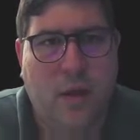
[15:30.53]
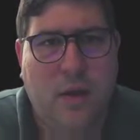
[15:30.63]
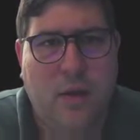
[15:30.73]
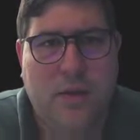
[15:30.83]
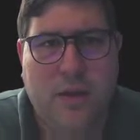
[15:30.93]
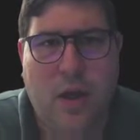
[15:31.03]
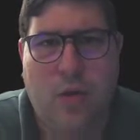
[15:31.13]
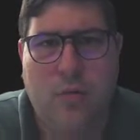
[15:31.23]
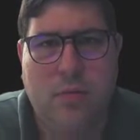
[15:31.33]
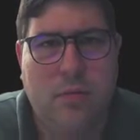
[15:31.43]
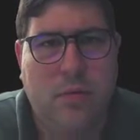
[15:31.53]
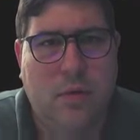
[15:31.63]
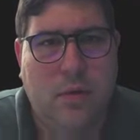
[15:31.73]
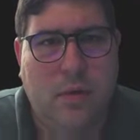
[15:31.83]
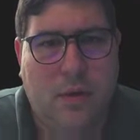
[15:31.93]
So
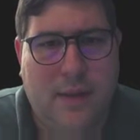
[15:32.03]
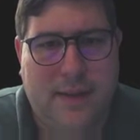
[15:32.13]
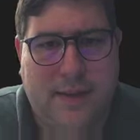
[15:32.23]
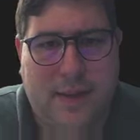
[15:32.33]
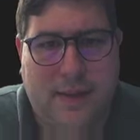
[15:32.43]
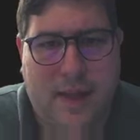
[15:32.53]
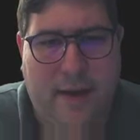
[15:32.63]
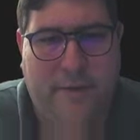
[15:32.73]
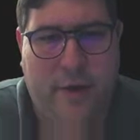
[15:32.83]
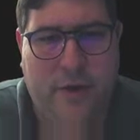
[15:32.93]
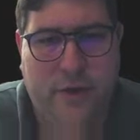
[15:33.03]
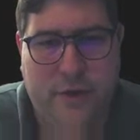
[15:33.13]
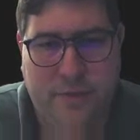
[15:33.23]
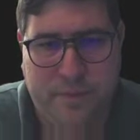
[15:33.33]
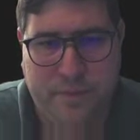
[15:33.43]
let's test that
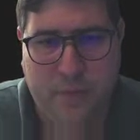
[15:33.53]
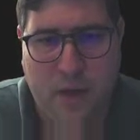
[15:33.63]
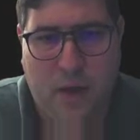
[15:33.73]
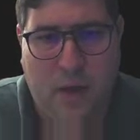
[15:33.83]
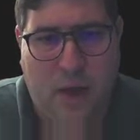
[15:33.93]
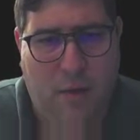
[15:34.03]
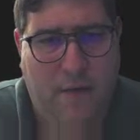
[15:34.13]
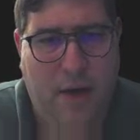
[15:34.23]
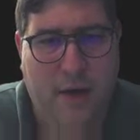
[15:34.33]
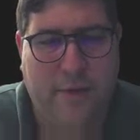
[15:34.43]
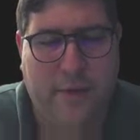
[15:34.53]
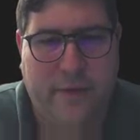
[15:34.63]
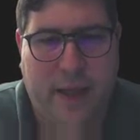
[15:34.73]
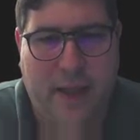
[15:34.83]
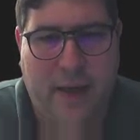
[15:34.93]
first. We have enough of a
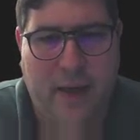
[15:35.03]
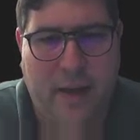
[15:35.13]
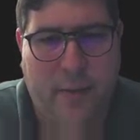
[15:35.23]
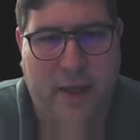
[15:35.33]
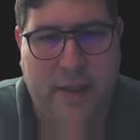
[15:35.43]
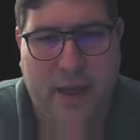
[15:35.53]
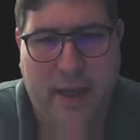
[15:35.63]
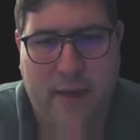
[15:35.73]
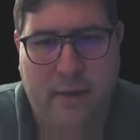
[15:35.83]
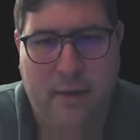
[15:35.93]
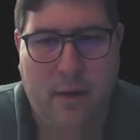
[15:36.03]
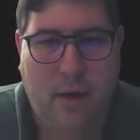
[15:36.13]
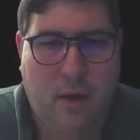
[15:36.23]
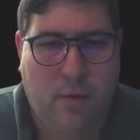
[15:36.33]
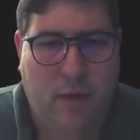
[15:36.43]
validator that we can check.
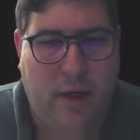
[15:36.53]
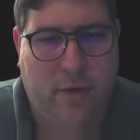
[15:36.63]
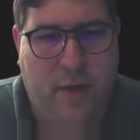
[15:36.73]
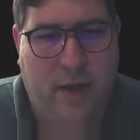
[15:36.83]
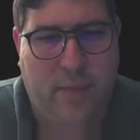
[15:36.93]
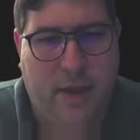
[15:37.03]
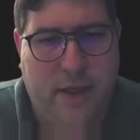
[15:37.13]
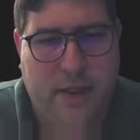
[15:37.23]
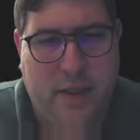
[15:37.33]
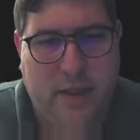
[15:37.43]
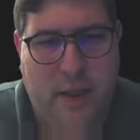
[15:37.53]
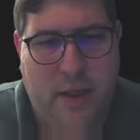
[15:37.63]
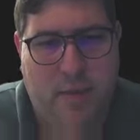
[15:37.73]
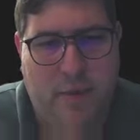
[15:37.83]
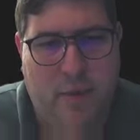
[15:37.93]
We're going to create a patient,
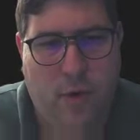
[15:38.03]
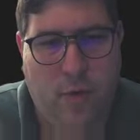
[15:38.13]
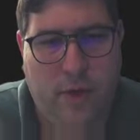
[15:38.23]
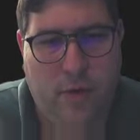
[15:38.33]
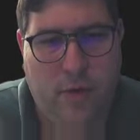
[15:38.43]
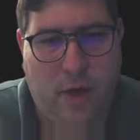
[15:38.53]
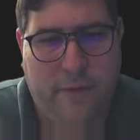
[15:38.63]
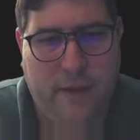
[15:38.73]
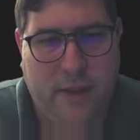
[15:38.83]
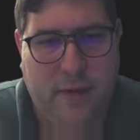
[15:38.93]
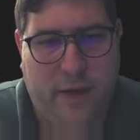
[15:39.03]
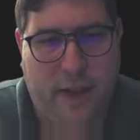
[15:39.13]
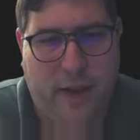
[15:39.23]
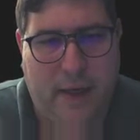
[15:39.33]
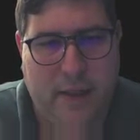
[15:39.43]
and before we do official
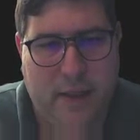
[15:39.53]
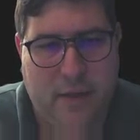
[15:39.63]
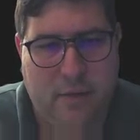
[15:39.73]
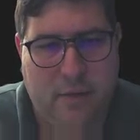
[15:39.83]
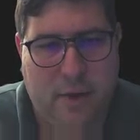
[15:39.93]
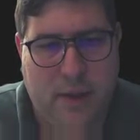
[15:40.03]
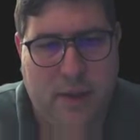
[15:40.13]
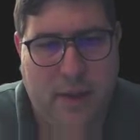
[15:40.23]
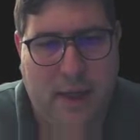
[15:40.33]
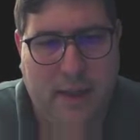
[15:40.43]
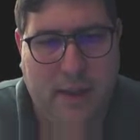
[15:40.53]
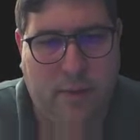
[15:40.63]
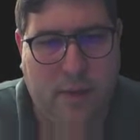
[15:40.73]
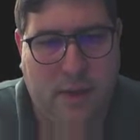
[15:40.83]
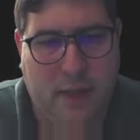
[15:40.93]
validation, which actually
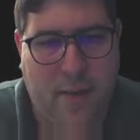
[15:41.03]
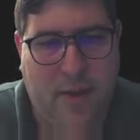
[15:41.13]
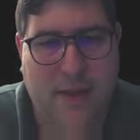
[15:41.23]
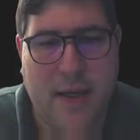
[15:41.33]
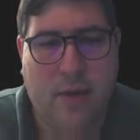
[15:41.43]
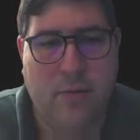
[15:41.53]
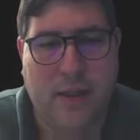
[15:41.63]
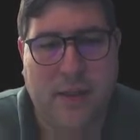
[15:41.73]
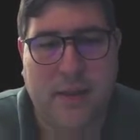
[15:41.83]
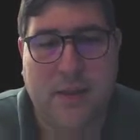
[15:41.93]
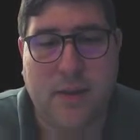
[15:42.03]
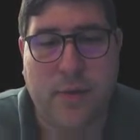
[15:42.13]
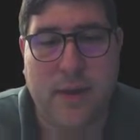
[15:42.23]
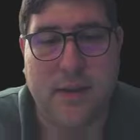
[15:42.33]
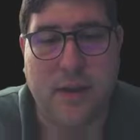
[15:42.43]
we'll just comment out because it's so
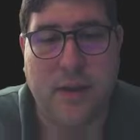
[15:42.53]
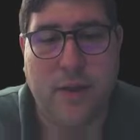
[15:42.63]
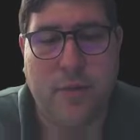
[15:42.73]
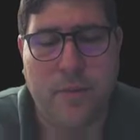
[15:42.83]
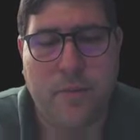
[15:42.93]
easy to do,